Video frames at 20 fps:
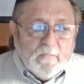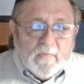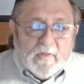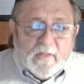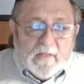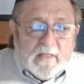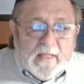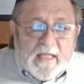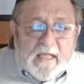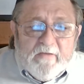
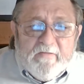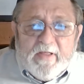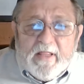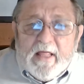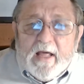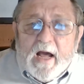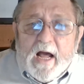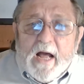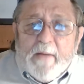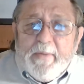leaving
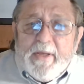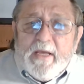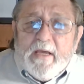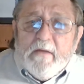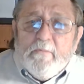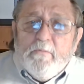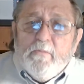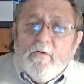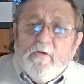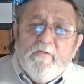the army
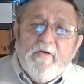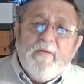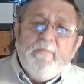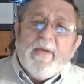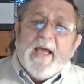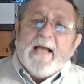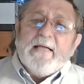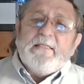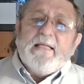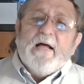and moving
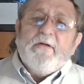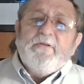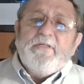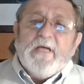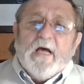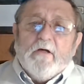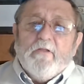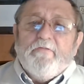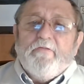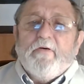back down
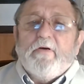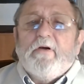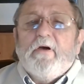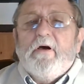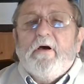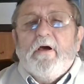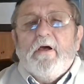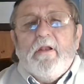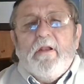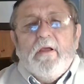south for
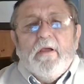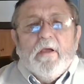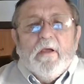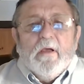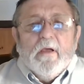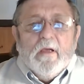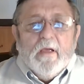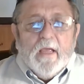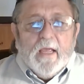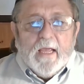good,
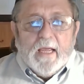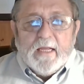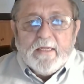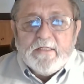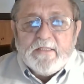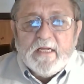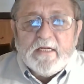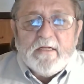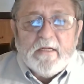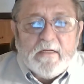and
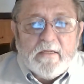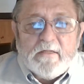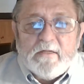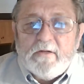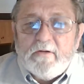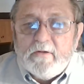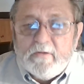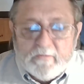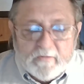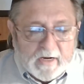said to
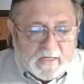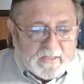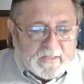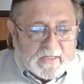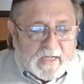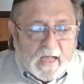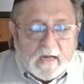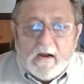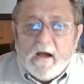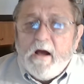Dred
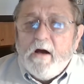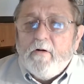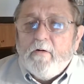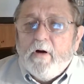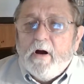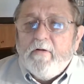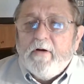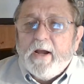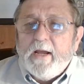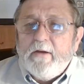Scott, "Oh,
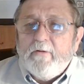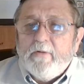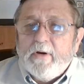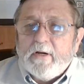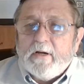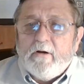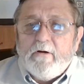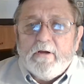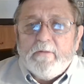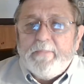all right, we're
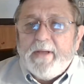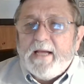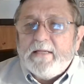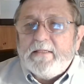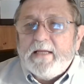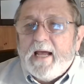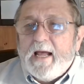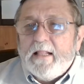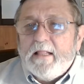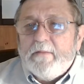going back
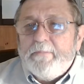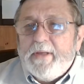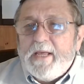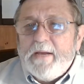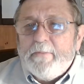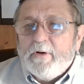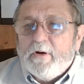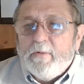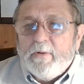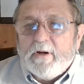to
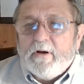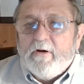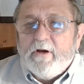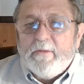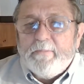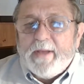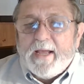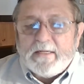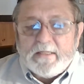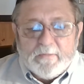Alabama, or we're
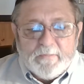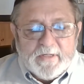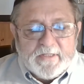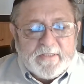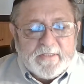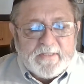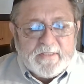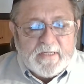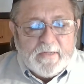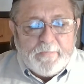going back to
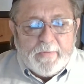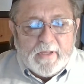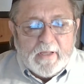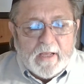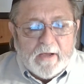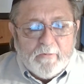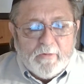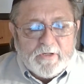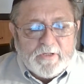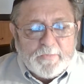Mississippi."
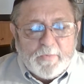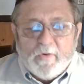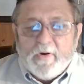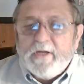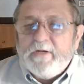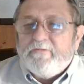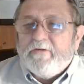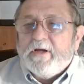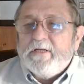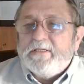At which
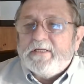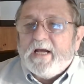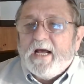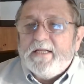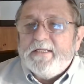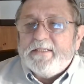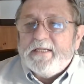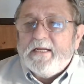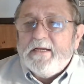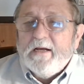point Dred
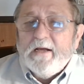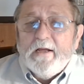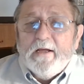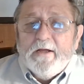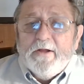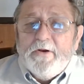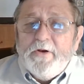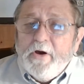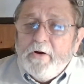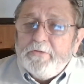Scott said,
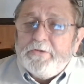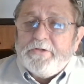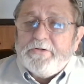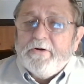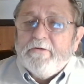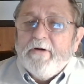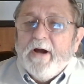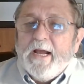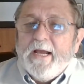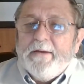"No,
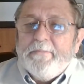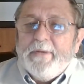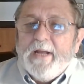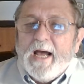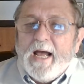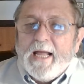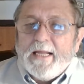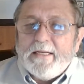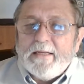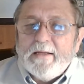sir, I am
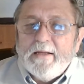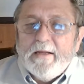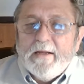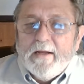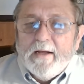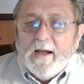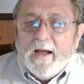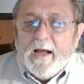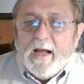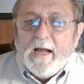not.
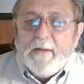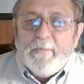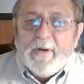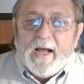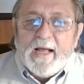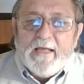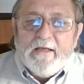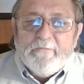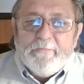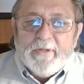
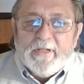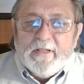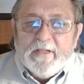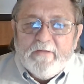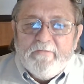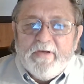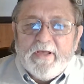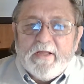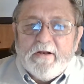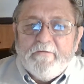I have been
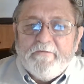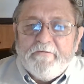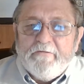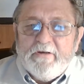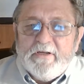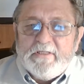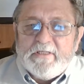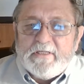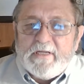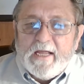living in a
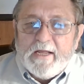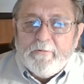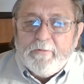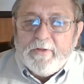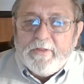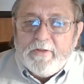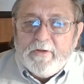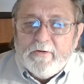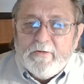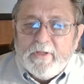free state
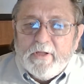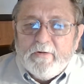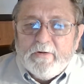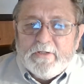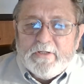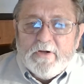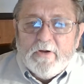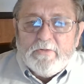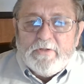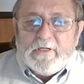with you. There
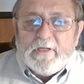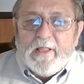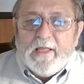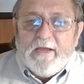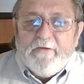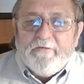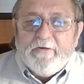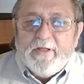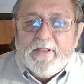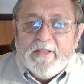is no
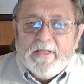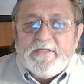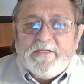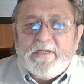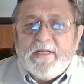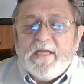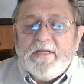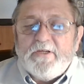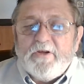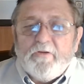slavery in this
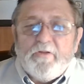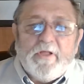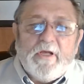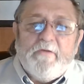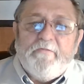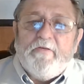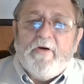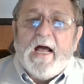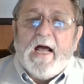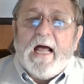state, so
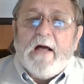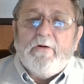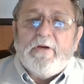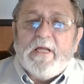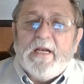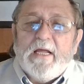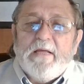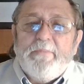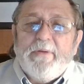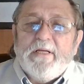therefore how
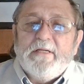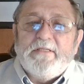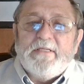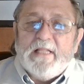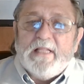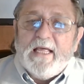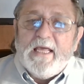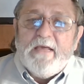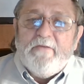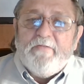can I be a
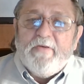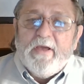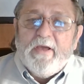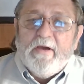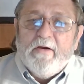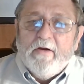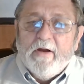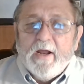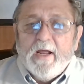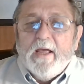slave
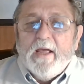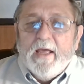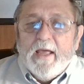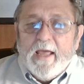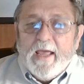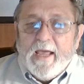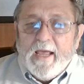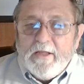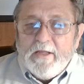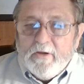here?
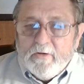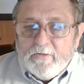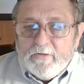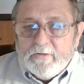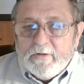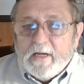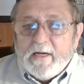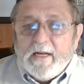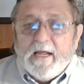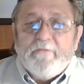And you do
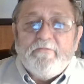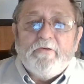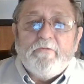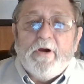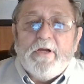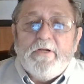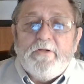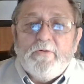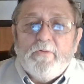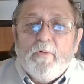not have the
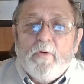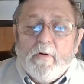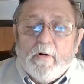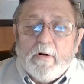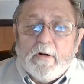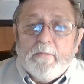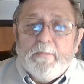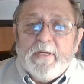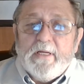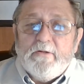right to
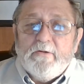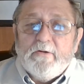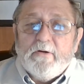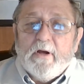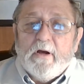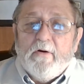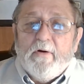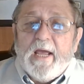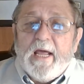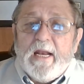order me to
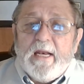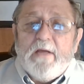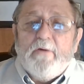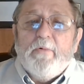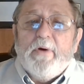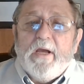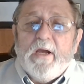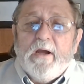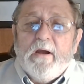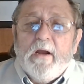go
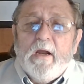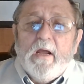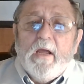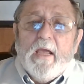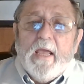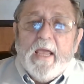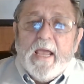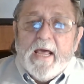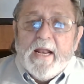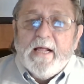anywhere.
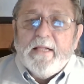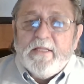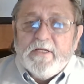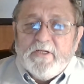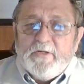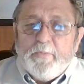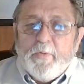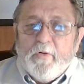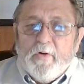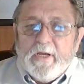And at
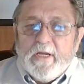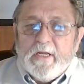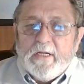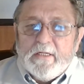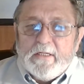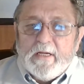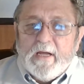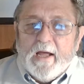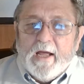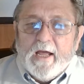this point in
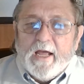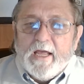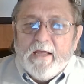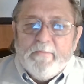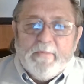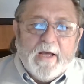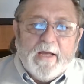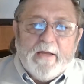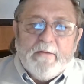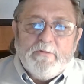
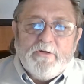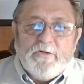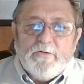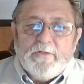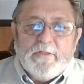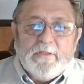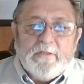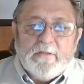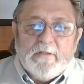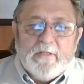time, I am
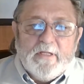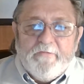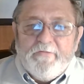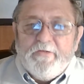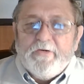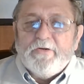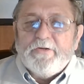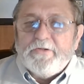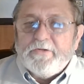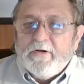choosing to leave
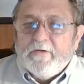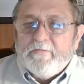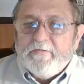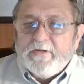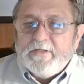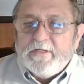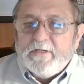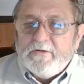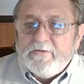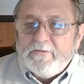your
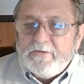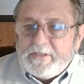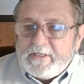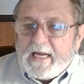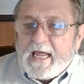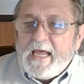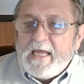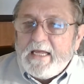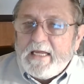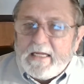service and to
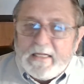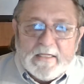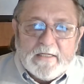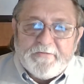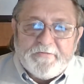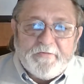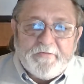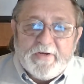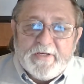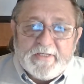stay in
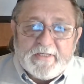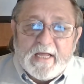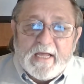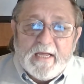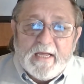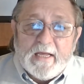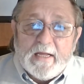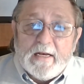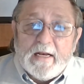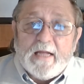this free
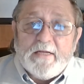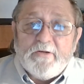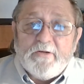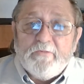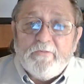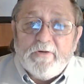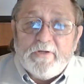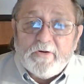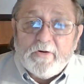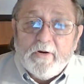state and not to
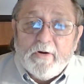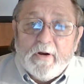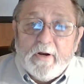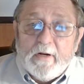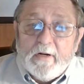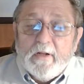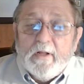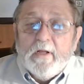return